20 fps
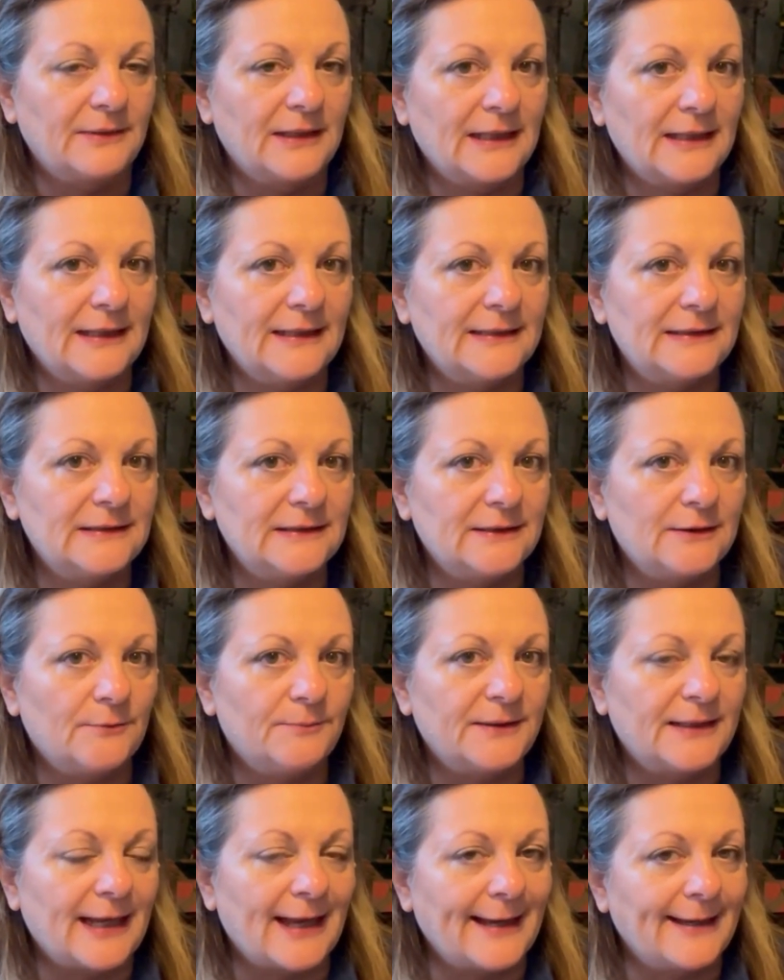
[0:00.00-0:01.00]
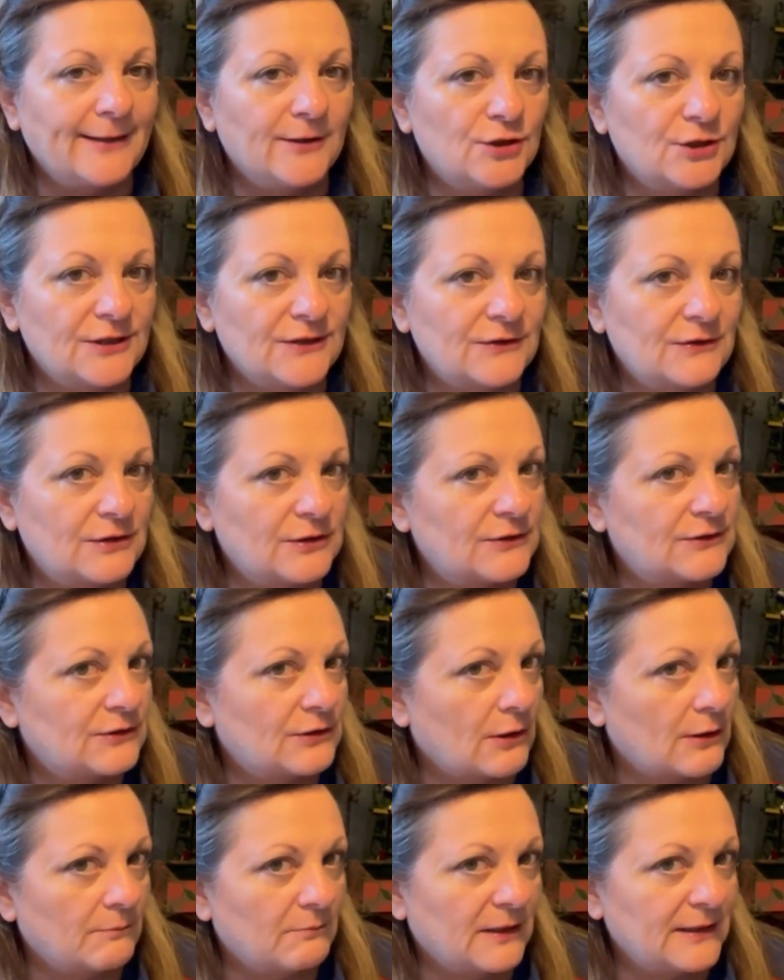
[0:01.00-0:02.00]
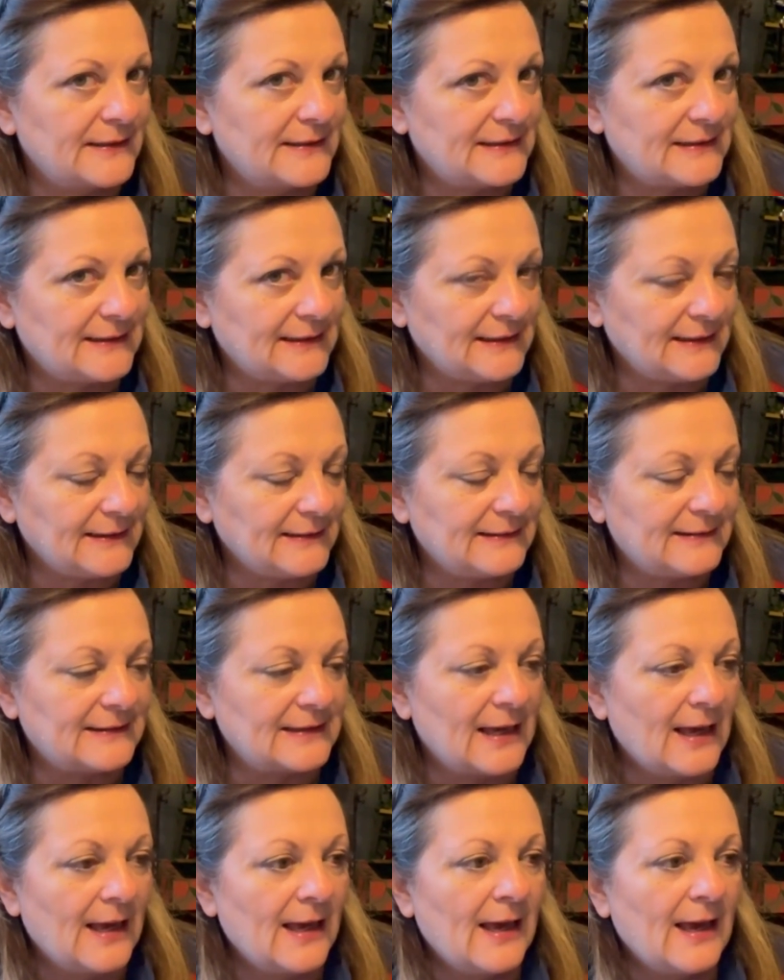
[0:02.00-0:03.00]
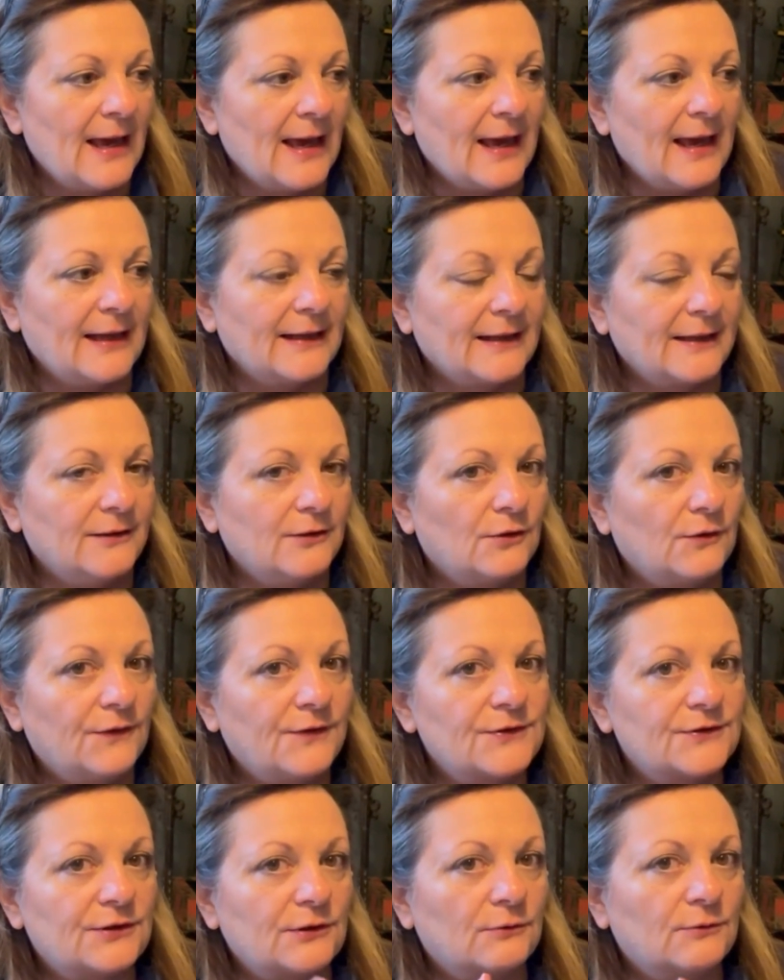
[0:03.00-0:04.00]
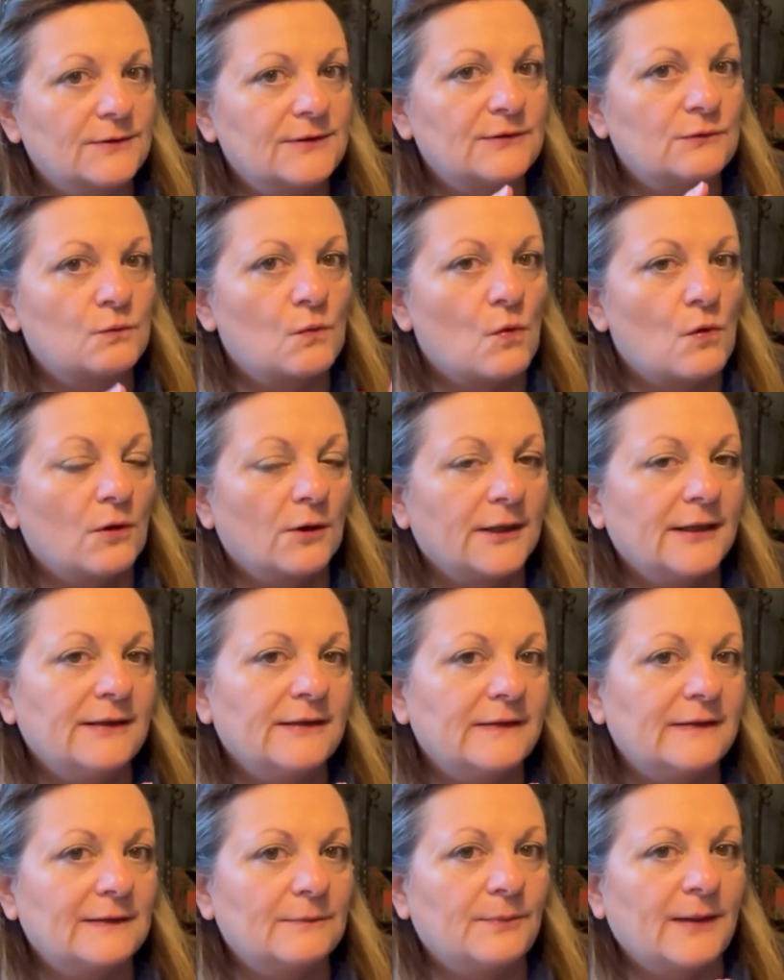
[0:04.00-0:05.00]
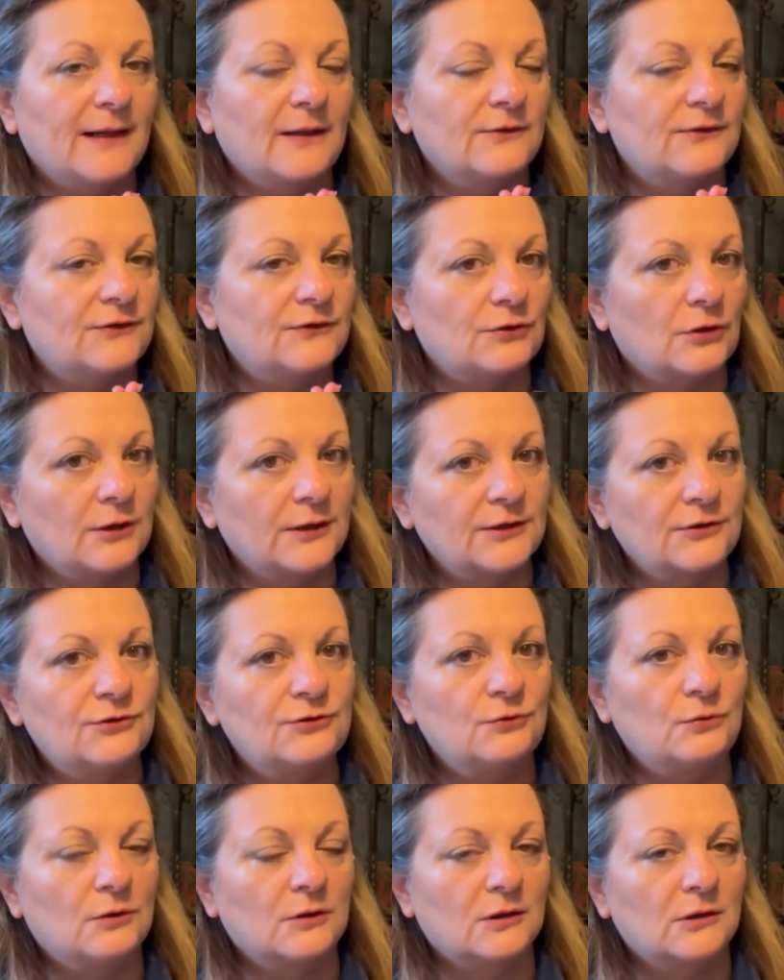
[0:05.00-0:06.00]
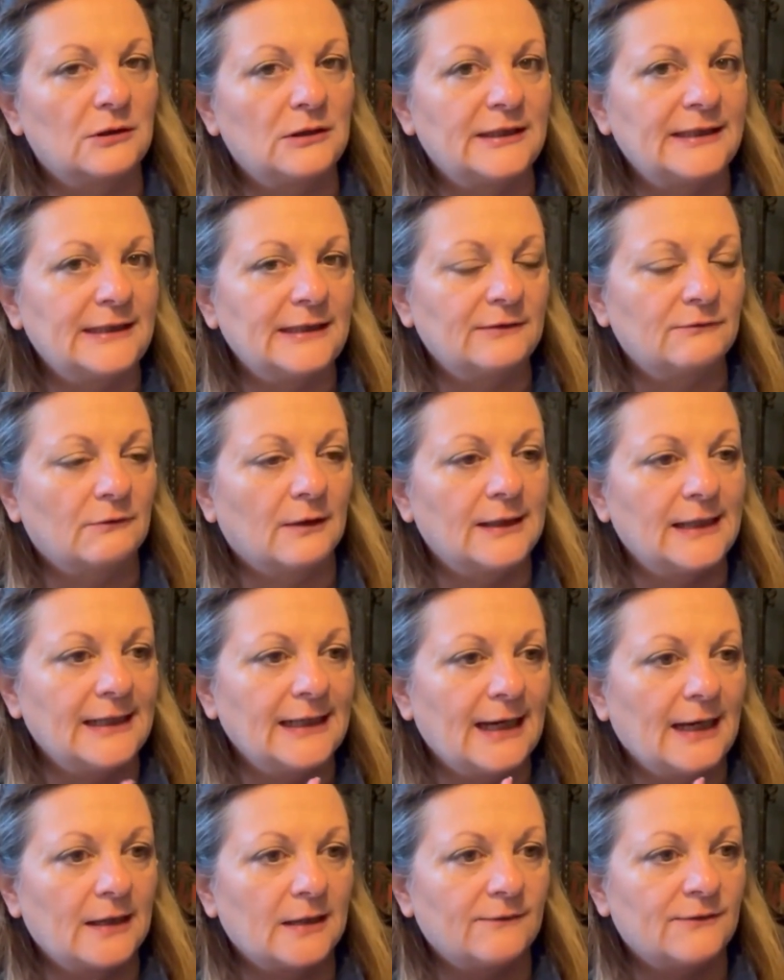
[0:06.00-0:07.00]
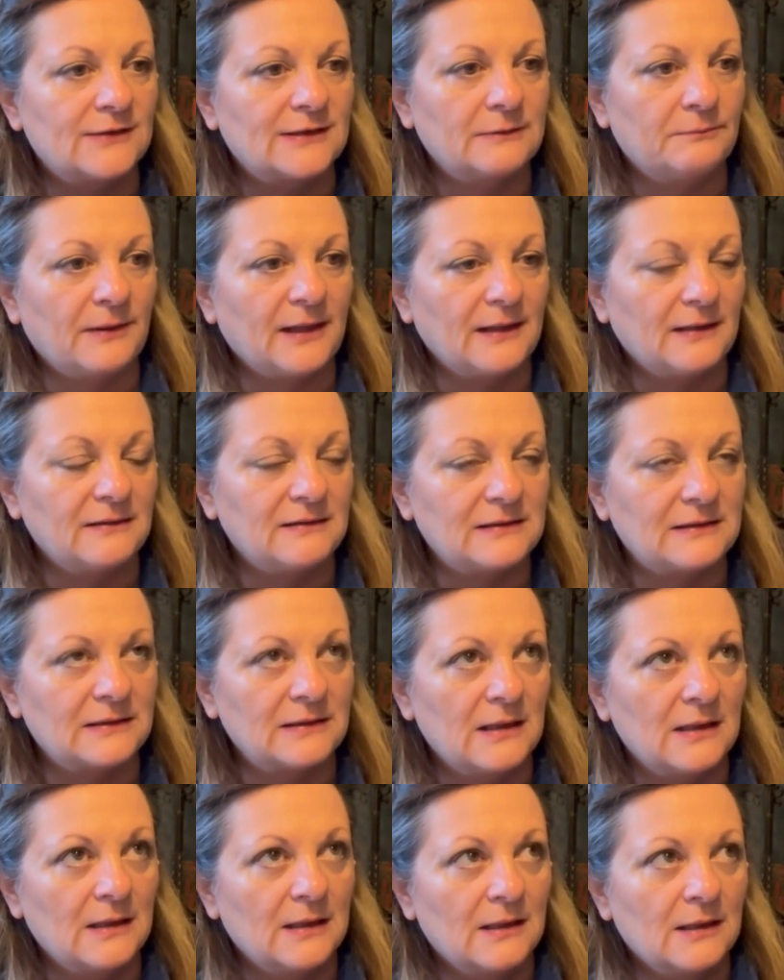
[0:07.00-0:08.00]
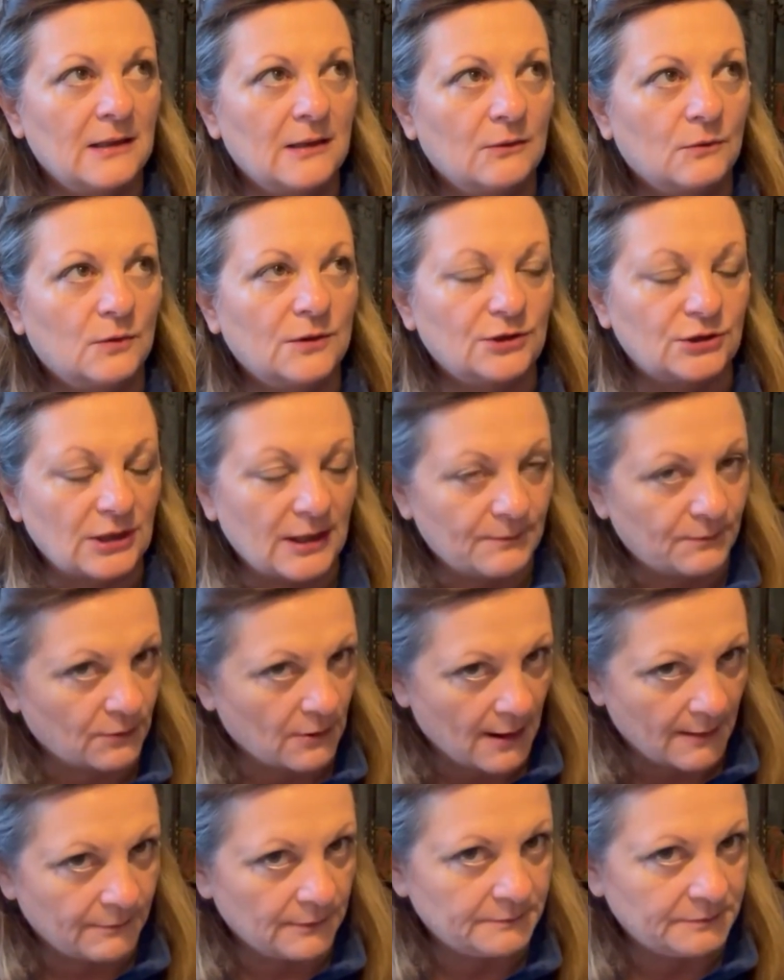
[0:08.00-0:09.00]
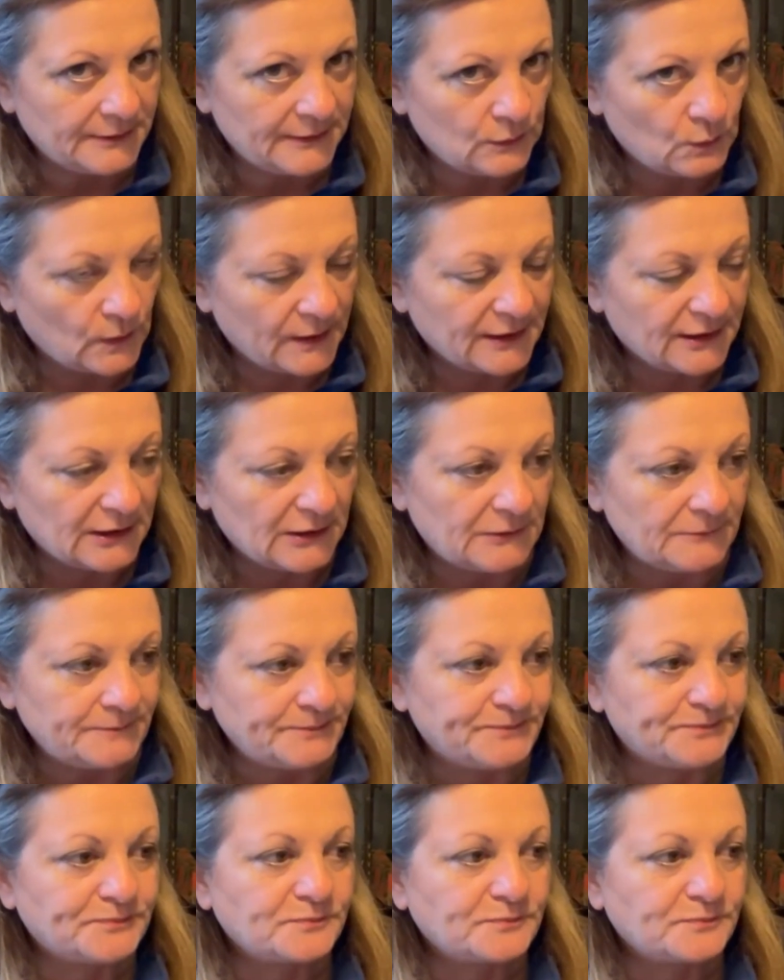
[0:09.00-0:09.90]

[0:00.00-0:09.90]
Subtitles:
getting a little bit anxious to start my seeds, and I know there's always warnings about starting too early and running out of space, which I probably will,